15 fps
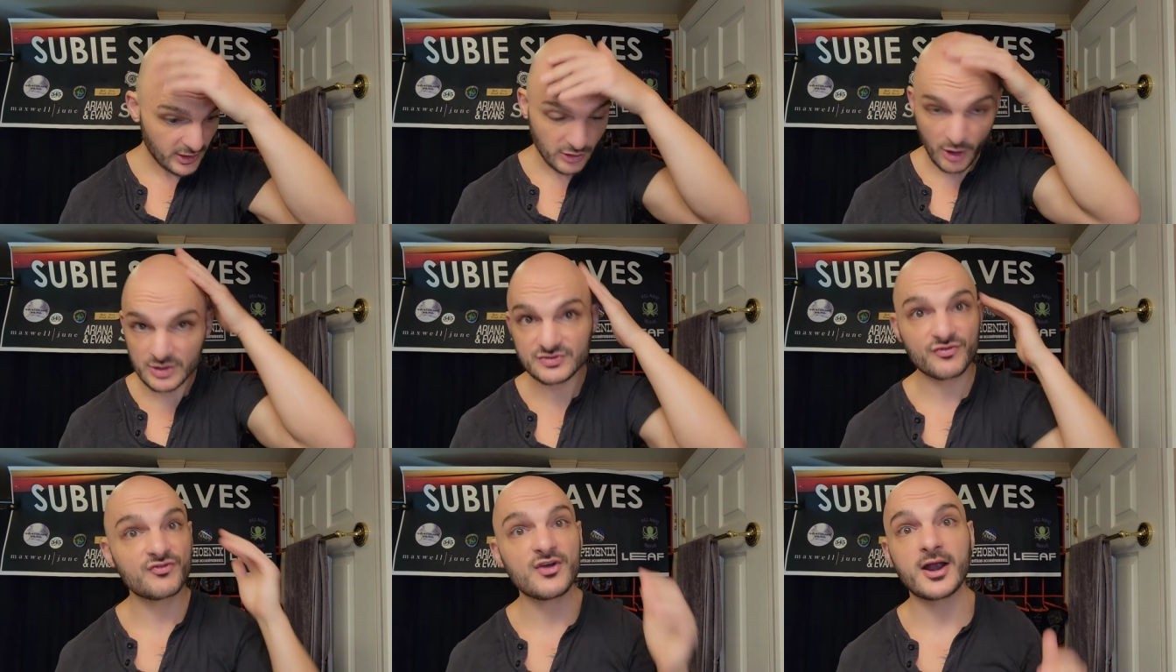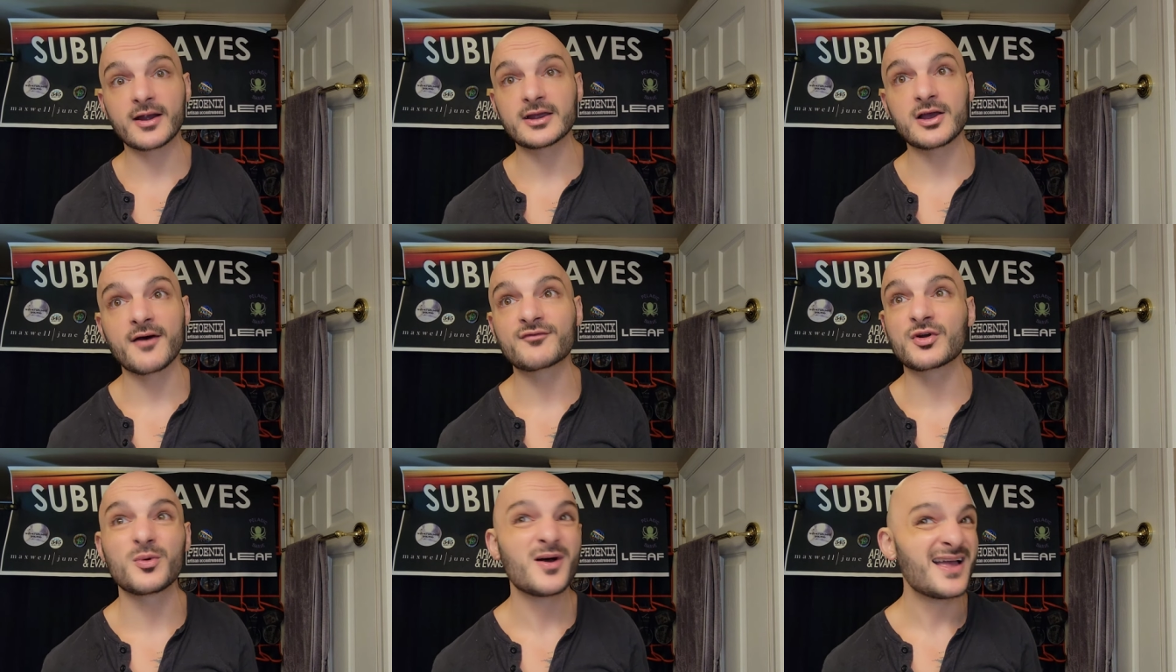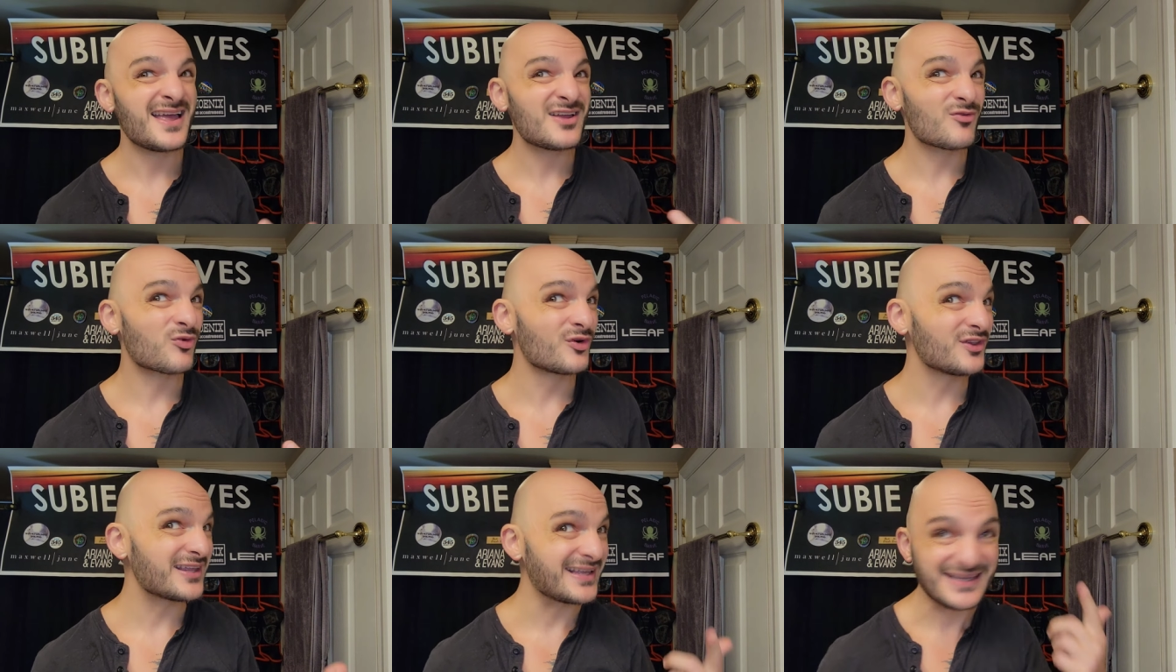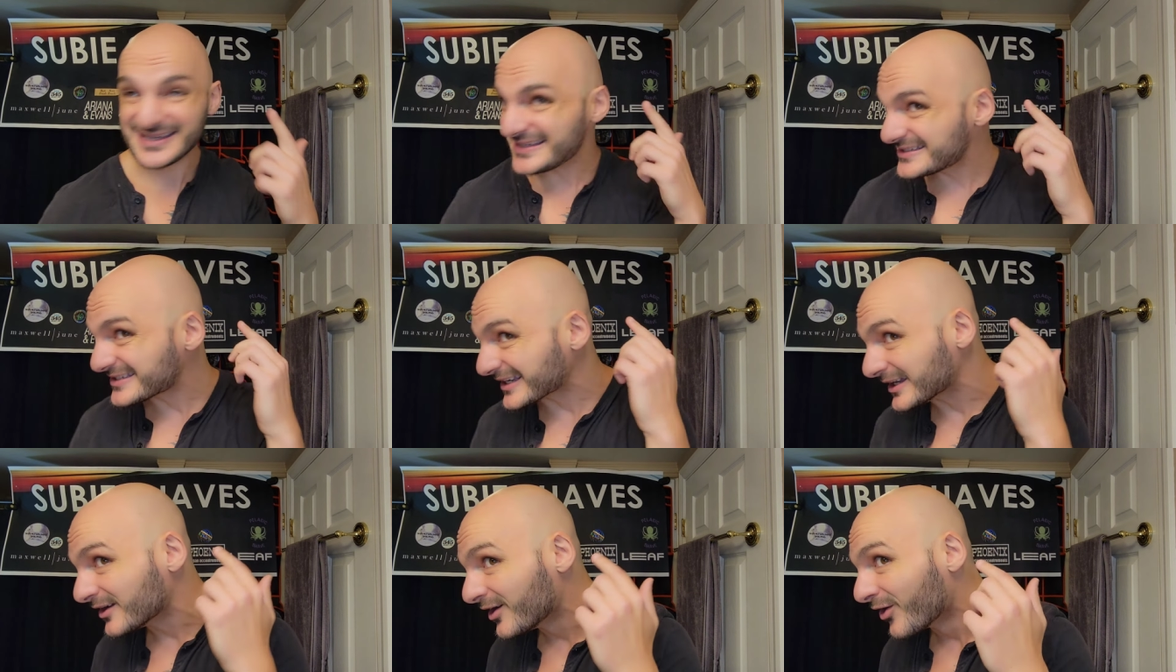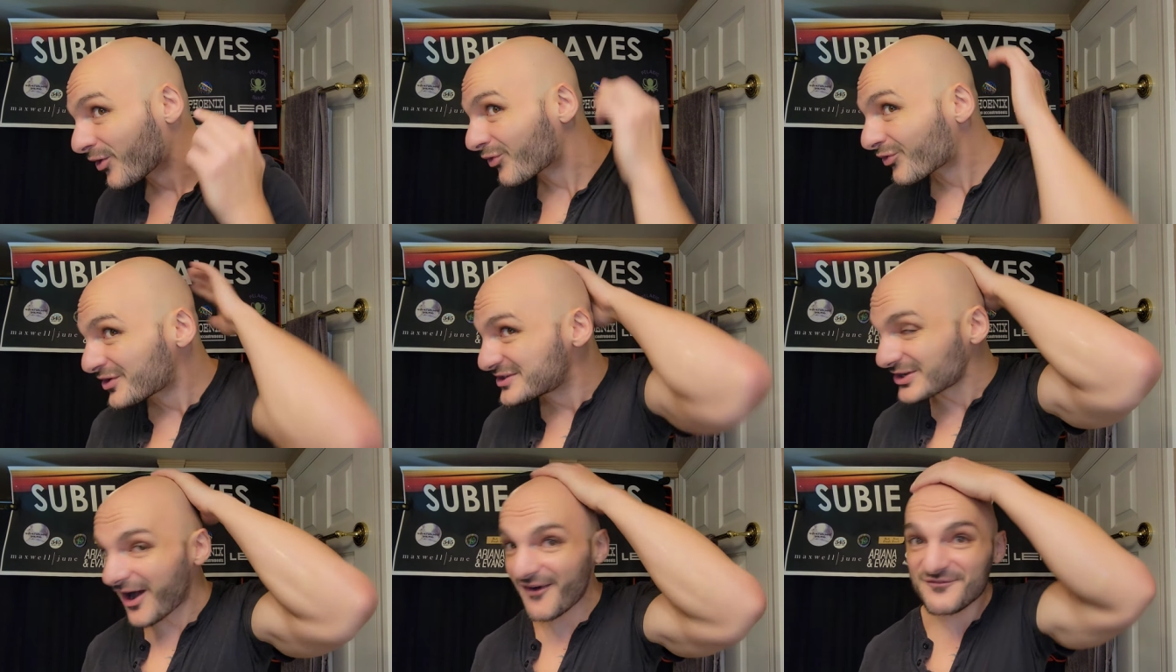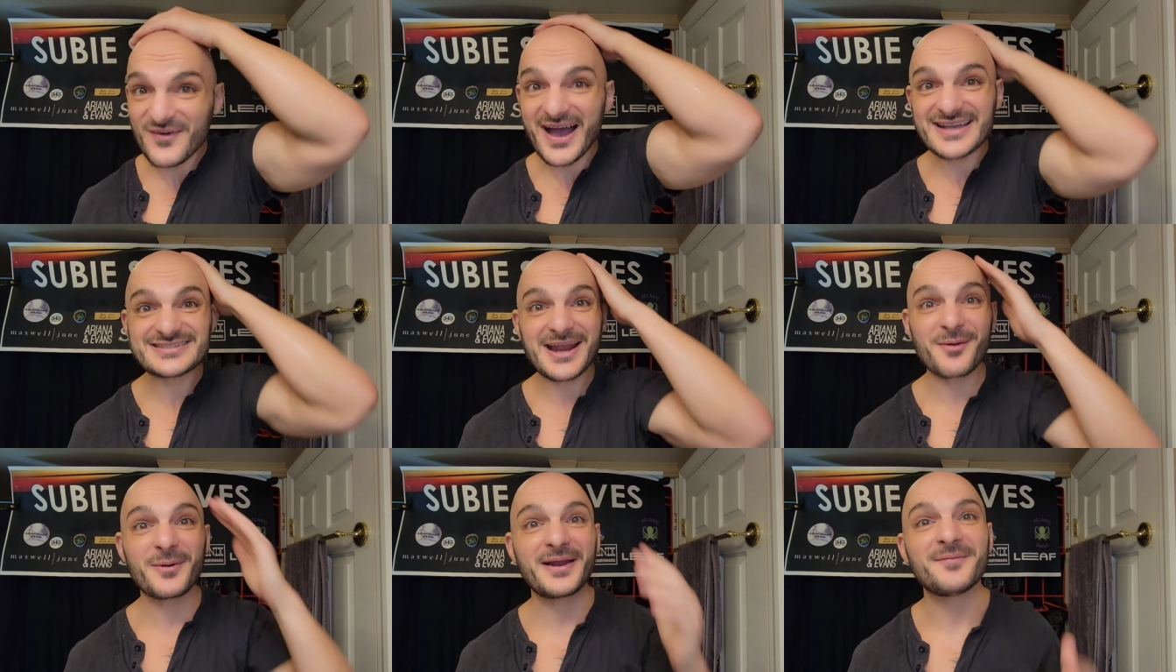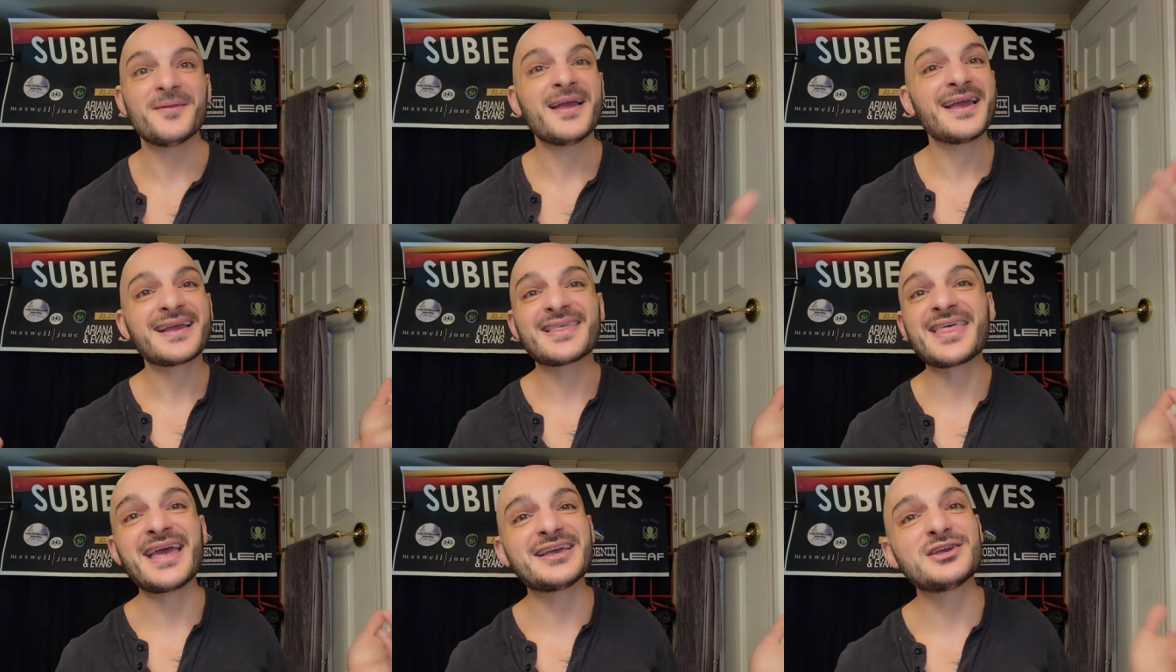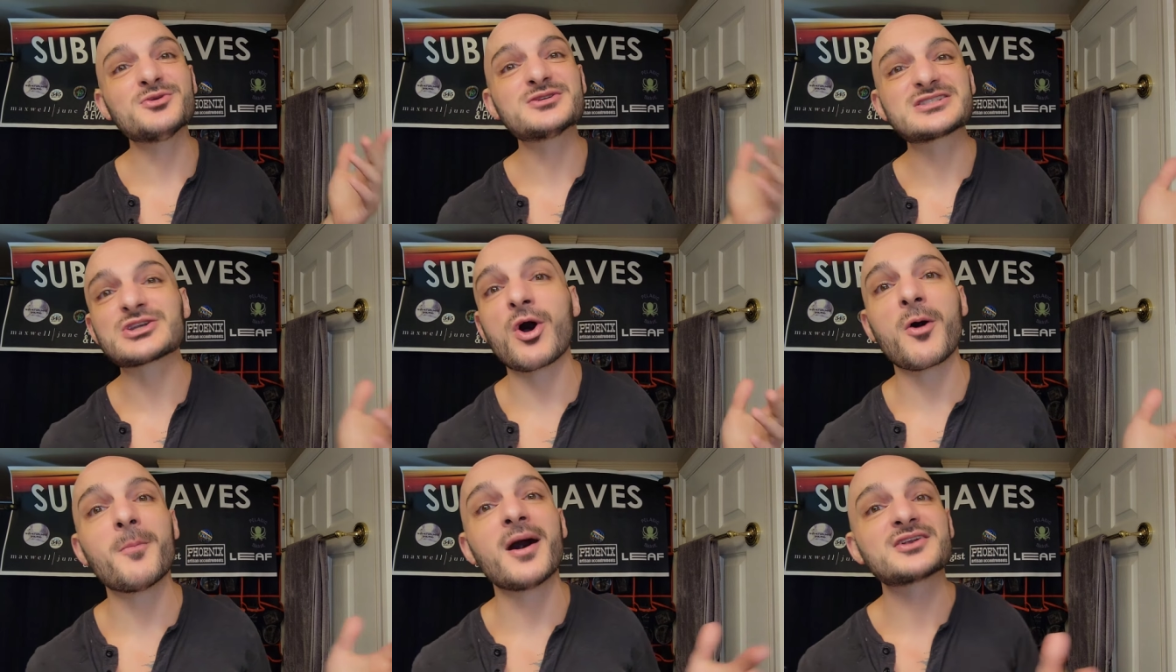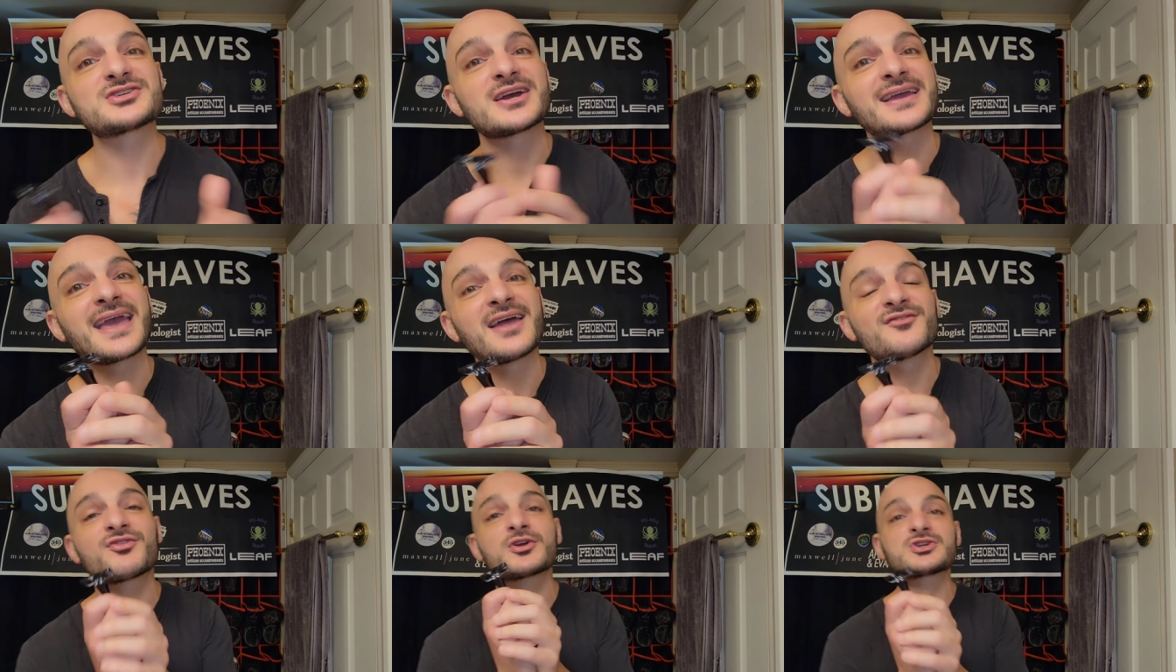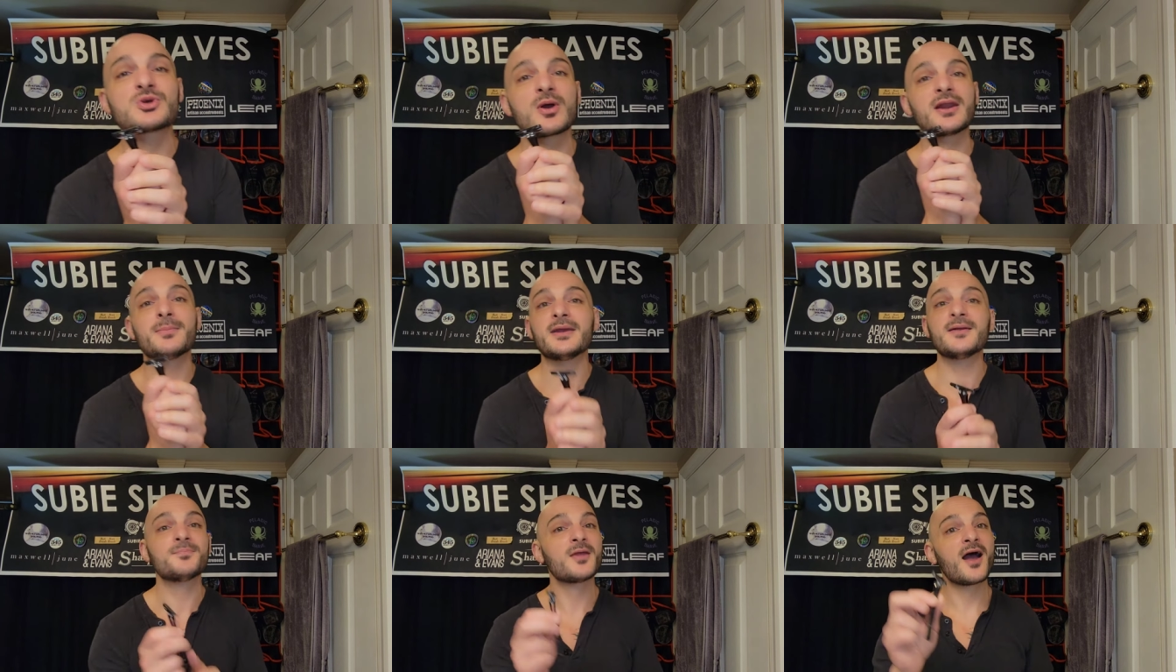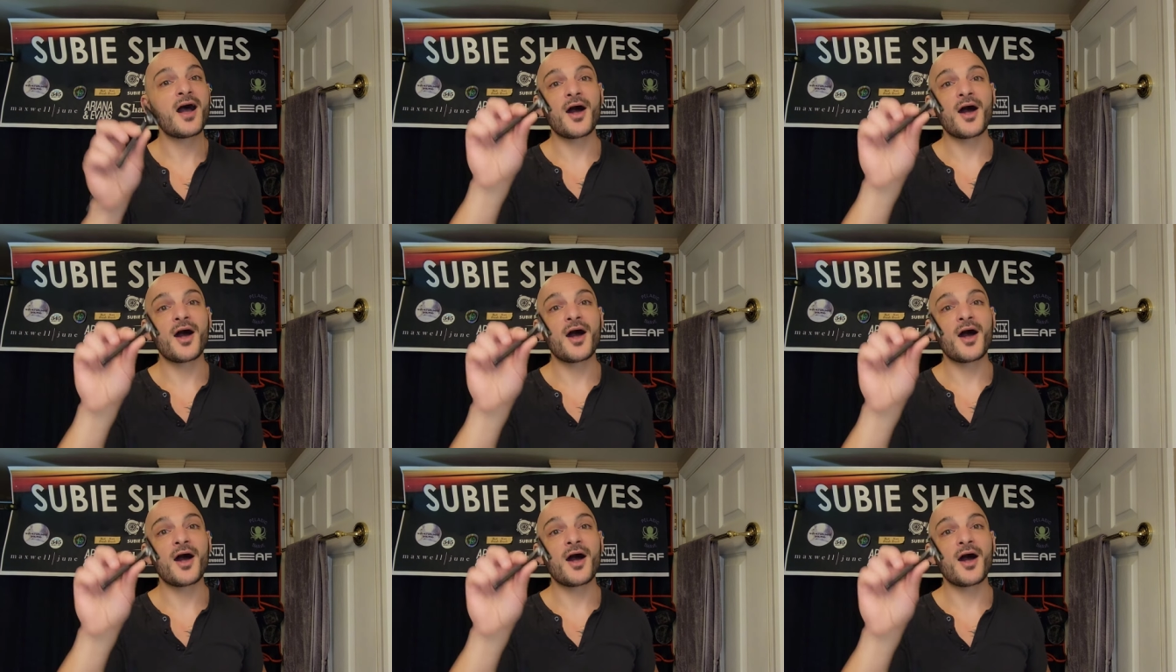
close, very comfortable, really easy. Reach how fast I went. Thank you so much again for joining me.